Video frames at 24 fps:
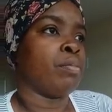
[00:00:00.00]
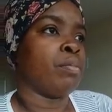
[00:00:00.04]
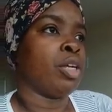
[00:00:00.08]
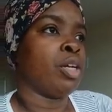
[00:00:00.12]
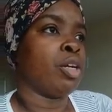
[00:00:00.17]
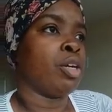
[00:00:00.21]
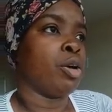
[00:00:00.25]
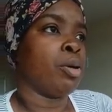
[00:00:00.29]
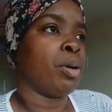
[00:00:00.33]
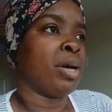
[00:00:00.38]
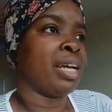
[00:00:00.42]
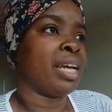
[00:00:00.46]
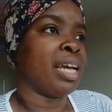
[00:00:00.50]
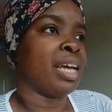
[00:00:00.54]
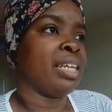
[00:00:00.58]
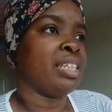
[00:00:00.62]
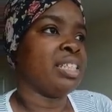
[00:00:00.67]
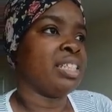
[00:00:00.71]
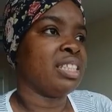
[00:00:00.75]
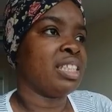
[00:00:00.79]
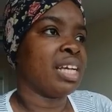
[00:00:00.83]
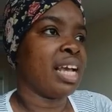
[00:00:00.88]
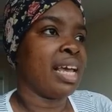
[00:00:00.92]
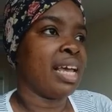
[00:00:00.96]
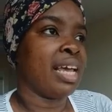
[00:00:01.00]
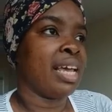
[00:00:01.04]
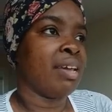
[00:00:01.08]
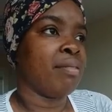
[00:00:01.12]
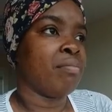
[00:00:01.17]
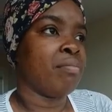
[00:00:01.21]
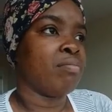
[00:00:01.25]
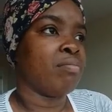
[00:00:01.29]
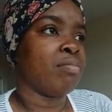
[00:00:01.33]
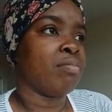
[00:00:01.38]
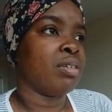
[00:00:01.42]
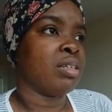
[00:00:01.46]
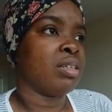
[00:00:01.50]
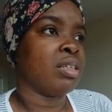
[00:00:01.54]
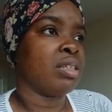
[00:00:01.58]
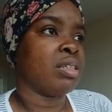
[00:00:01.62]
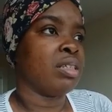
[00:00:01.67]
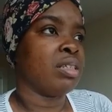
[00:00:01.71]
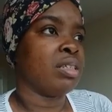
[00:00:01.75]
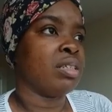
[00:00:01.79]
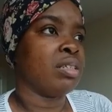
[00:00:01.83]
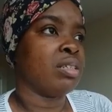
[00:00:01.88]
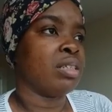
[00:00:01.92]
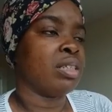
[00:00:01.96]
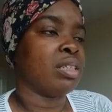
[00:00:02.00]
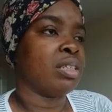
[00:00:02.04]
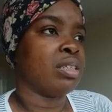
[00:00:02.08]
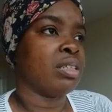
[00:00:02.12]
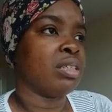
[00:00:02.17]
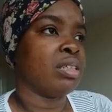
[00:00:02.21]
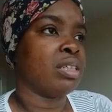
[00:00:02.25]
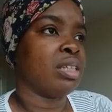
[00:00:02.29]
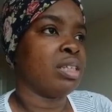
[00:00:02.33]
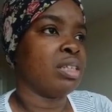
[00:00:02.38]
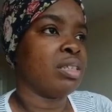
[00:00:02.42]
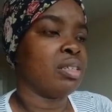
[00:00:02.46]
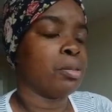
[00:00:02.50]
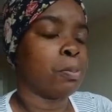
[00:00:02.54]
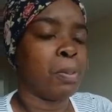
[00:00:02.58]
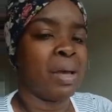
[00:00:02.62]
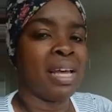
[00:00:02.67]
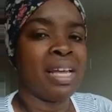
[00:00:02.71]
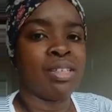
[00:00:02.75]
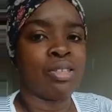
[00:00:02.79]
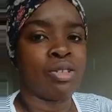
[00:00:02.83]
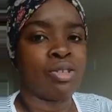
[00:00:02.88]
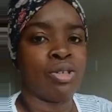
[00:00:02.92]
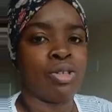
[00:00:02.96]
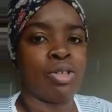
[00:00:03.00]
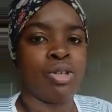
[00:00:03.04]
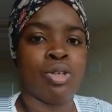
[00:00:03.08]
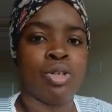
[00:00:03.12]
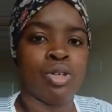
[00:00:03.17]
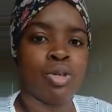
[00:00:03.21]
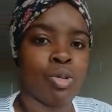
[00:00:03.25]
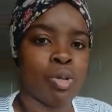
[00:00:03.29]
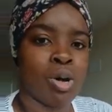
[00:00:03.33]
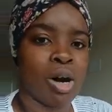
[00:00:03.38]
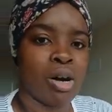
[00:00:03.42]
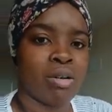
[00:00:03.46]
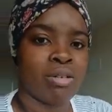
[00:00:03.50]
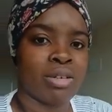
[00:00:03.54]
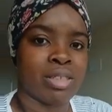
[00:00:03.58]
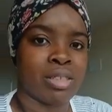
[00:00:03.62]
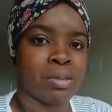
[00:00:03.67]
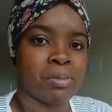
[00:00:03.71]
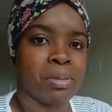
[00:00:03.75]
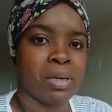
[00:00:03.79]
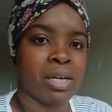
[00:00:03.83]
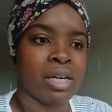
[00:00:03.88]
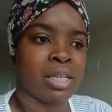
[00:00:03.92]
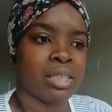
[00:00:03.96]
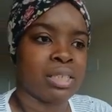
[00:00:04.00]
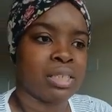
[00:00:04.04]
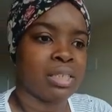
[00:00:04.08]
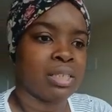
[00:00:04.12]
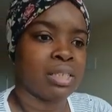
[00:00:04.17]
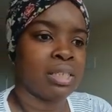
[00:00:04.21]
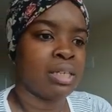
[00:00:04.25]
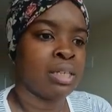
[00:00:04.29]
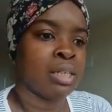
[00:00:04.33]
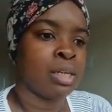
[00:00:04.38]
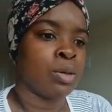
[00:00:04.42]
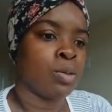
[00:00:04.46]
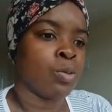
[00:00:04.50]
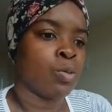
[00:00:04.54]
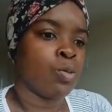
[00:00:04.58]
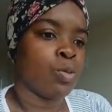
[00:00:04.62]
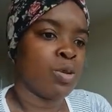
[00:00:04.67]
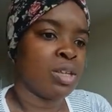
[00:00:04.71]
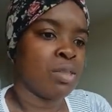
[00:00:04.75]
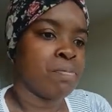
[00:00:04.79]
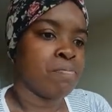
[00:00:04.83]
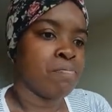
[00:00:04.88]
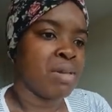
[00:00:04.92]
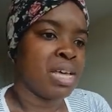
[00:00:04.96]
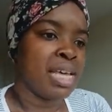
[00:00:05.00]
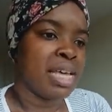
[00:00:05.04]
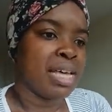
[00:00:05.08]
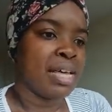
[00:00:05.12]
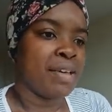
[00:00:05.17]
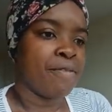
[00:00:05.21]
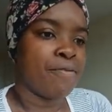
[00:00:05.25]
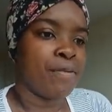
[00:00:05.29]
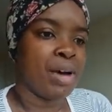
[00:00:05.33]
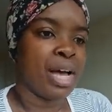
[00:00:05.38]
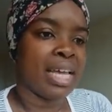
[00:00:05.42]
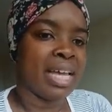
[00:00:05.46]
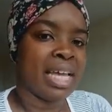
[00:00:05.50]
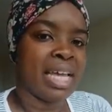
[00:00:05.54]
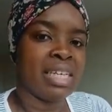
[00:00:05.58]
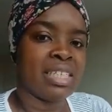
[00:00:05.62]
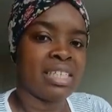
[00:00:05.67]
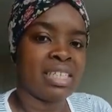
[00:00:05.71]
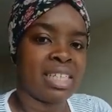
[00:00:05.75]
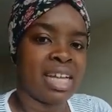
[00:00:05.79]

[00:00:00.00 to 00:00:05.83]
again, shame, it depends on who you are as a person. With me, if I get